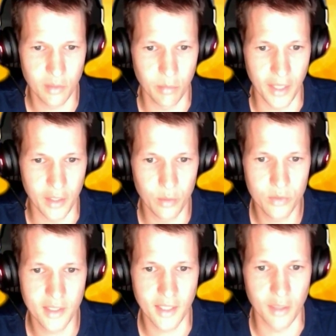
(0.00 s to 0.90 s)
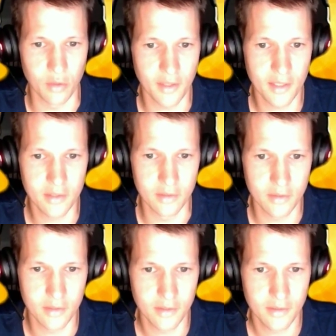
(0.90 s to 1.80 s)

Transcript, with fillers: by using annotations?